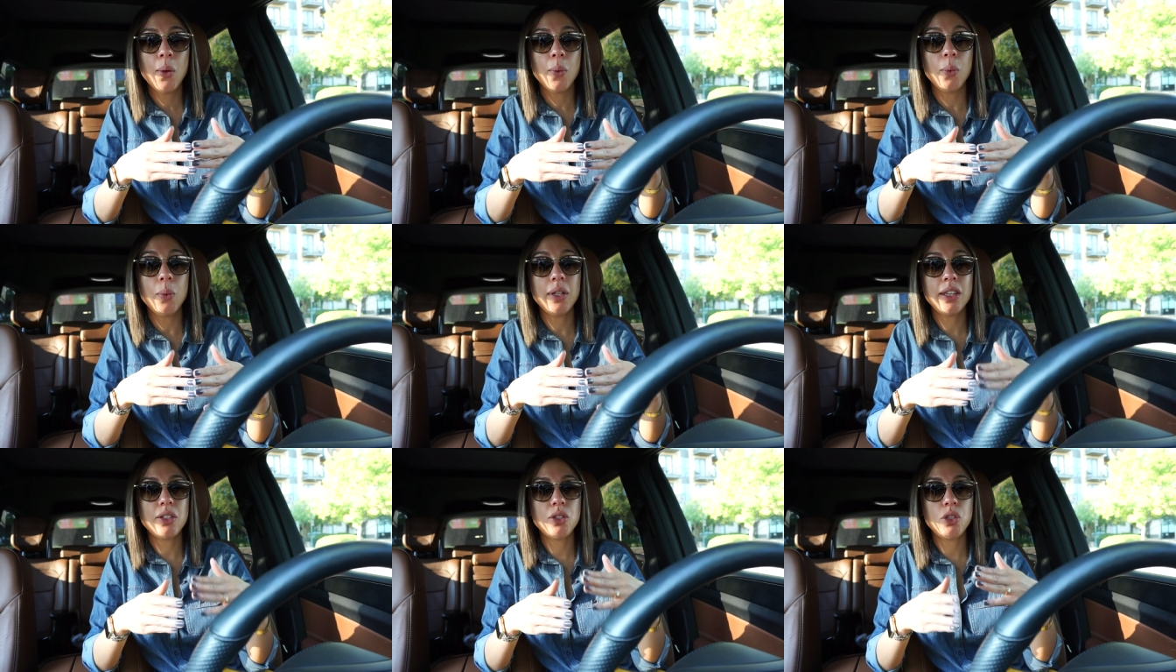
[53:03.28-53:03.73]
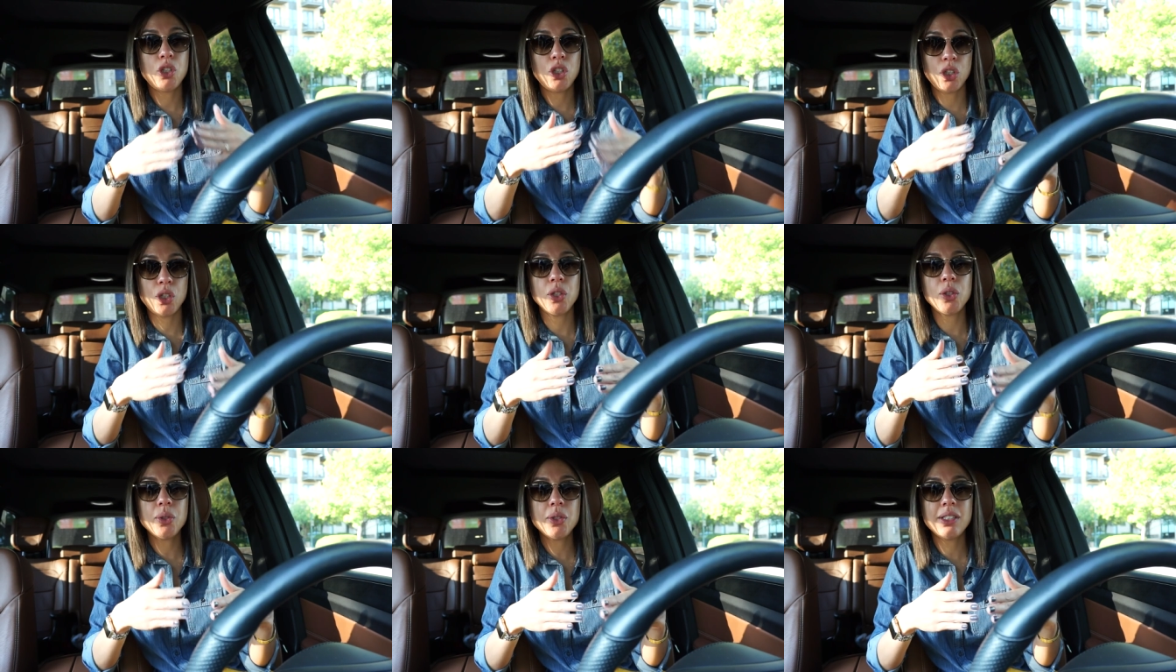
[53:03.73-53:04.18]
with
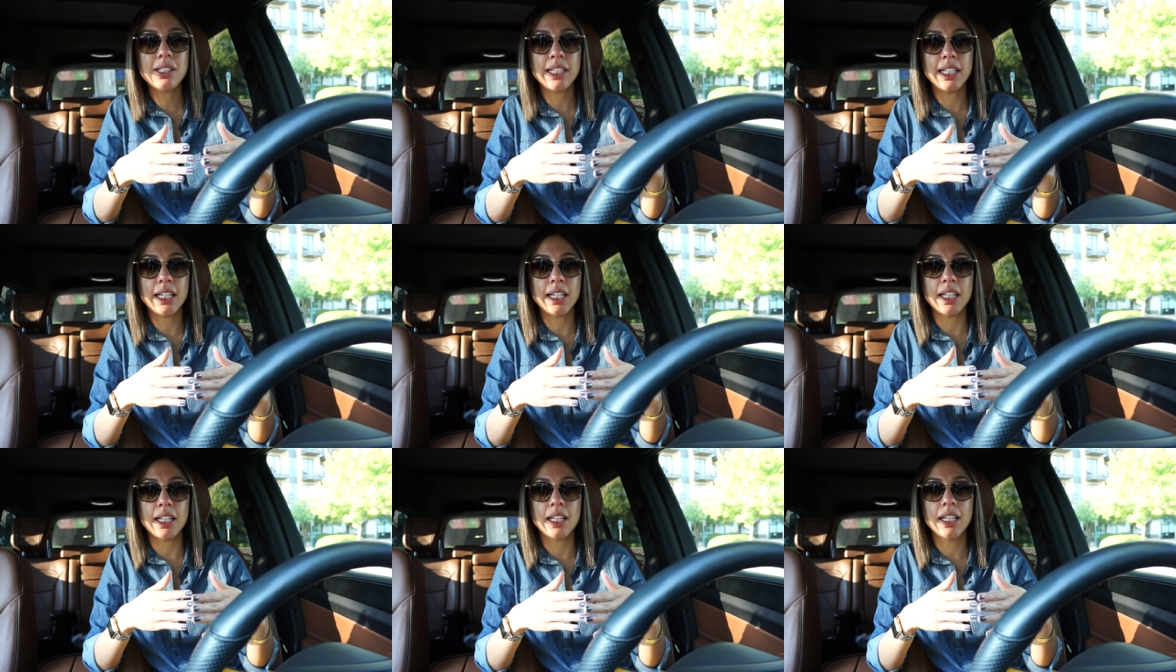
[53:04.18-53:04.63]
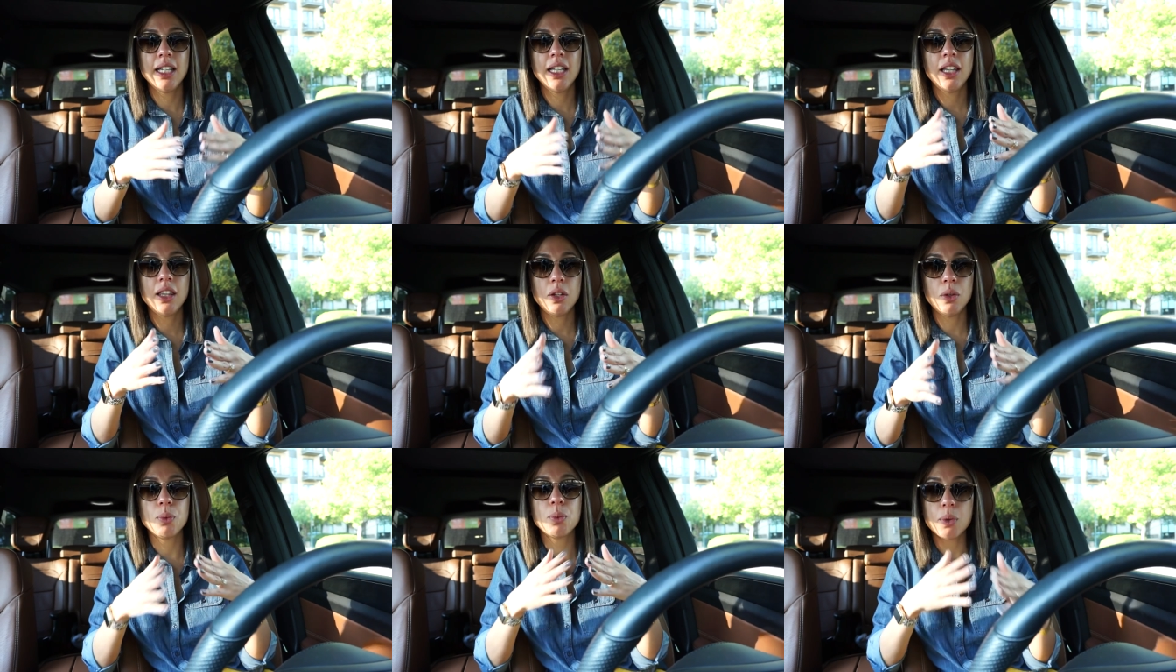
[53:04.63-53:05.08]
choosing
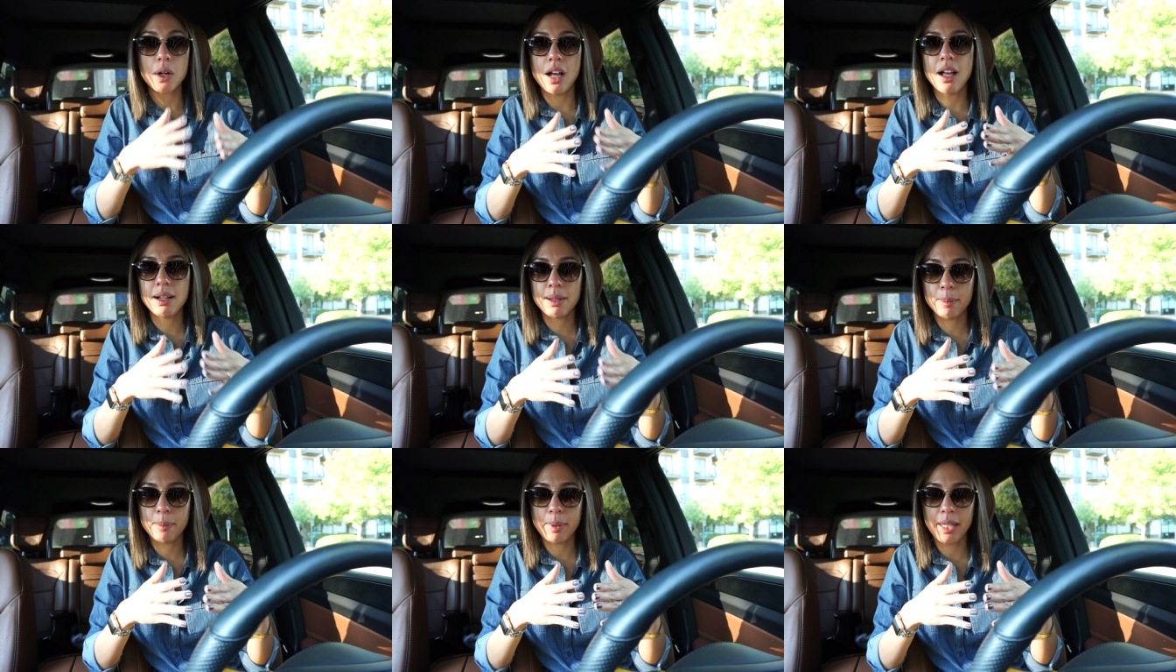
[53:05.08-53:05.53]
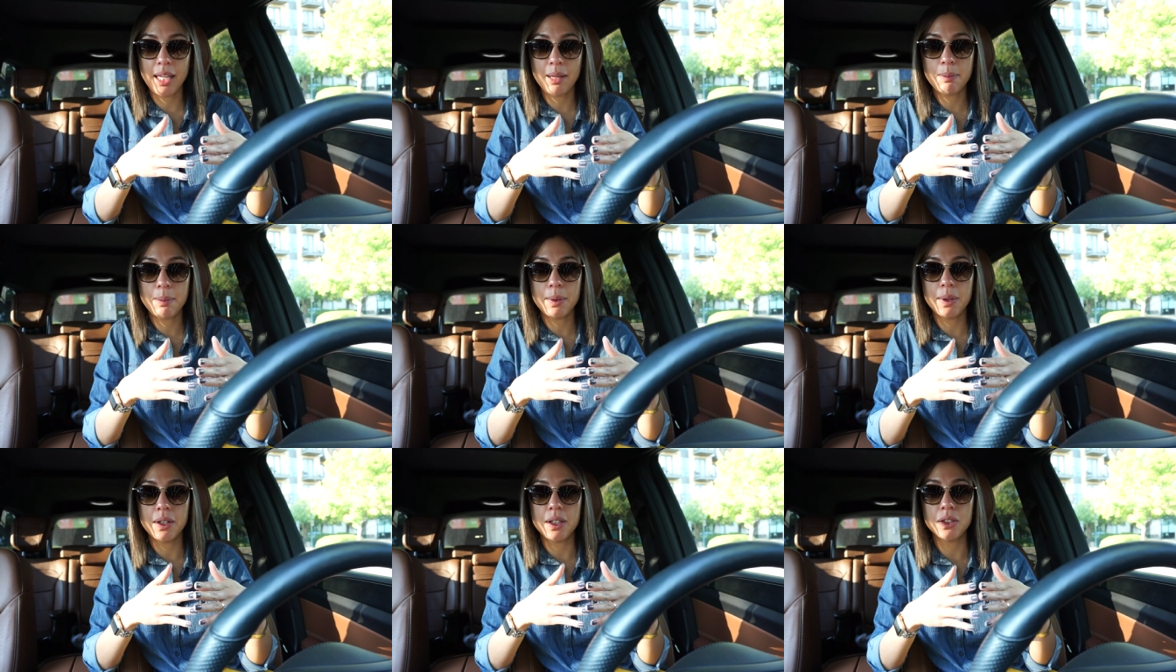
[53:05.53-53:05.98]
the wrong
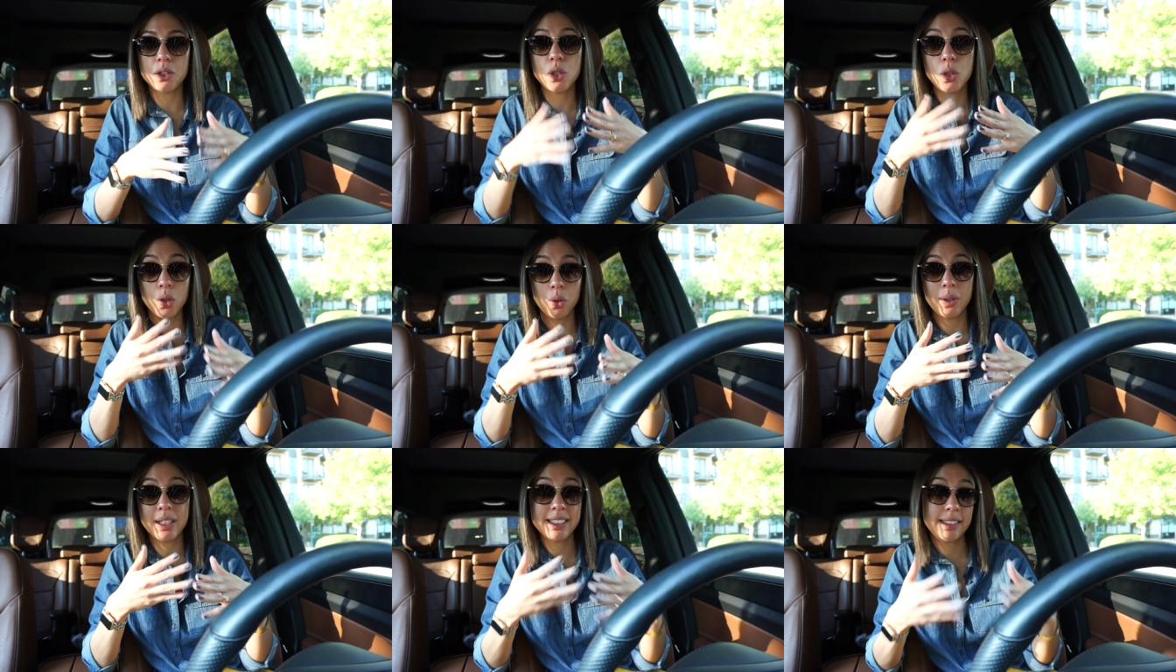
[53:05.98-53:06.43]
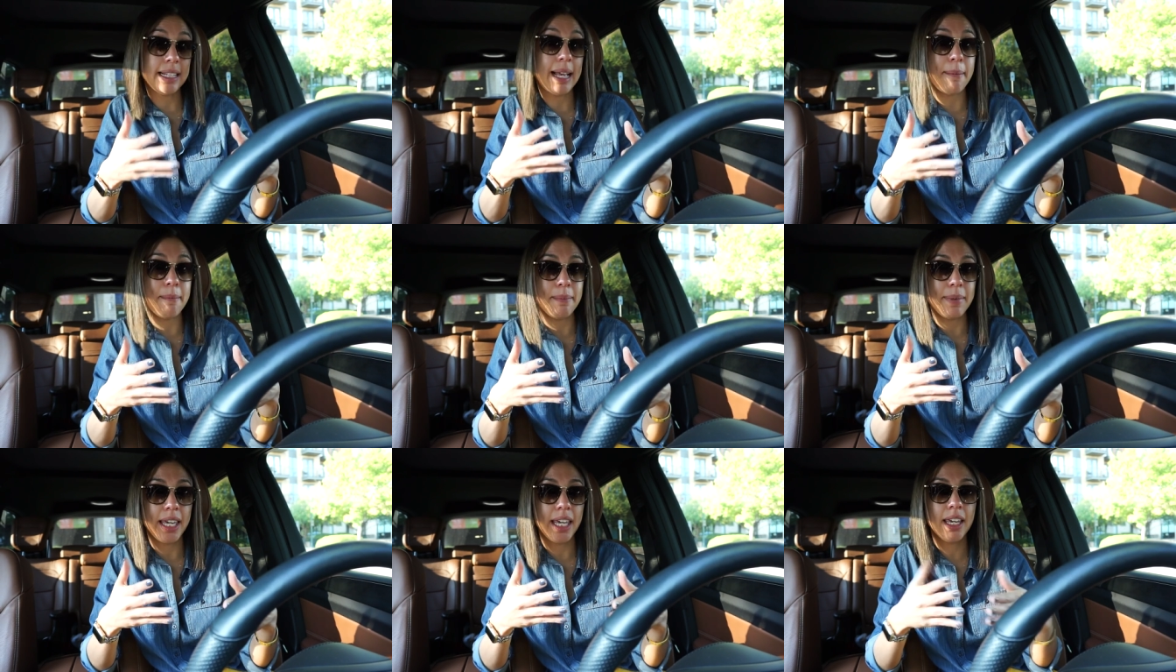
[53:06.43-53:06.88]
people to
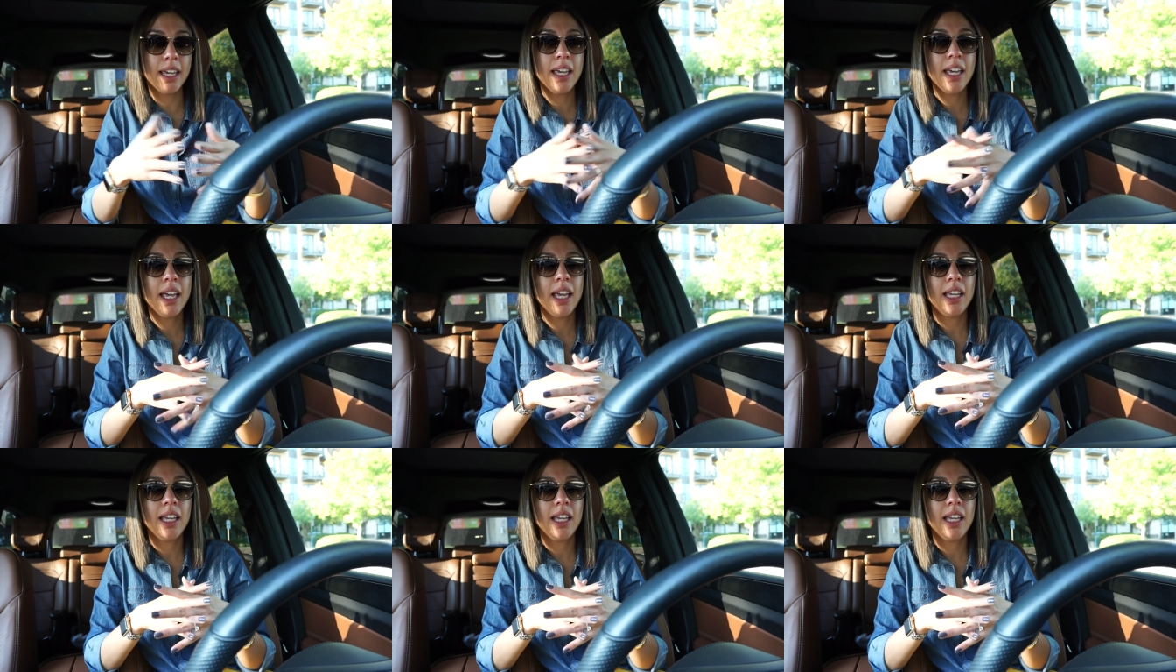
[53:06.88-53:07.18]
accept me.